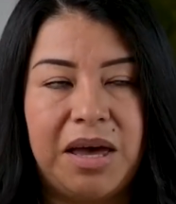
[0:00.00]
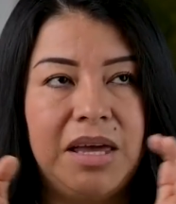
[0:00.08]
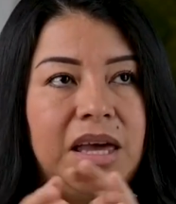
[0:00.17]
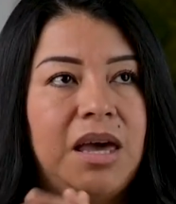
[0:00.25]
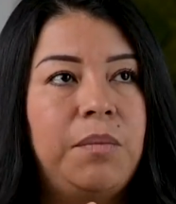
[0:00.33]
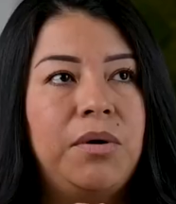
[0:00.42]
I
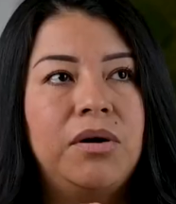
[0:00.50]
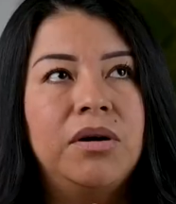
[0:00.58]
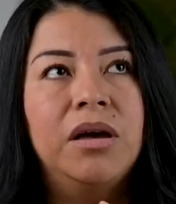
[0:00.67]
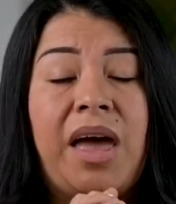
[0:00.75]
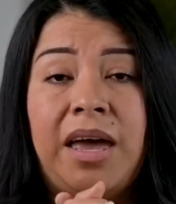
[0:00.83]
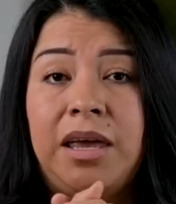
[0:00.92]
kept
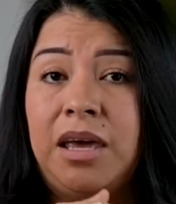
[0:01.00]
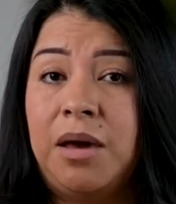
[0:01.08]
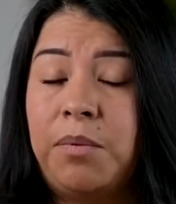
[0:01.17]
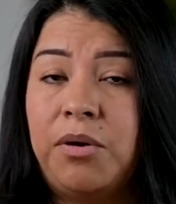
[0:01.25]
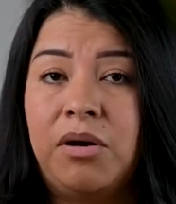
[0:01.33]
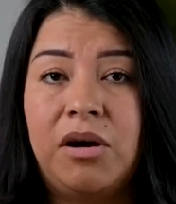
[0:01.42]

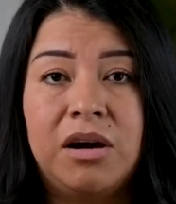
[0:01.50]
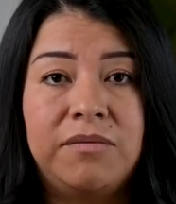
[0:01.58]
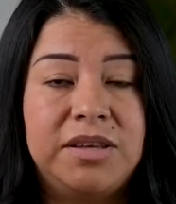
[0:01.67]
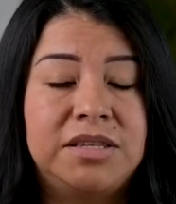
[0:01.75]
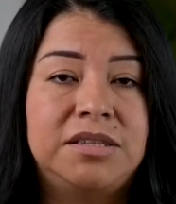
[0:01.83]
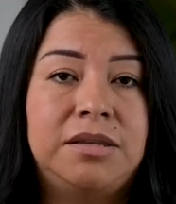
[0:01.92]
on
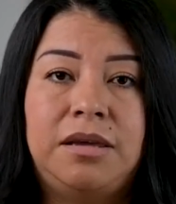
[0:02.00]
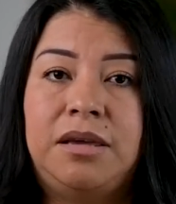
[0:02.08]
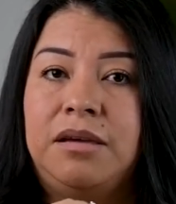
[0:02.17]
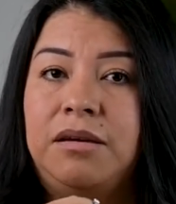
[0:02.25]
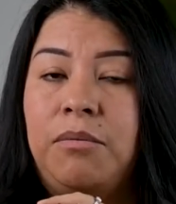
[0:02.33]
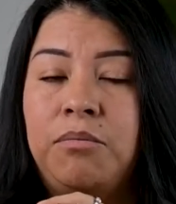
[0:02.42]
harvesting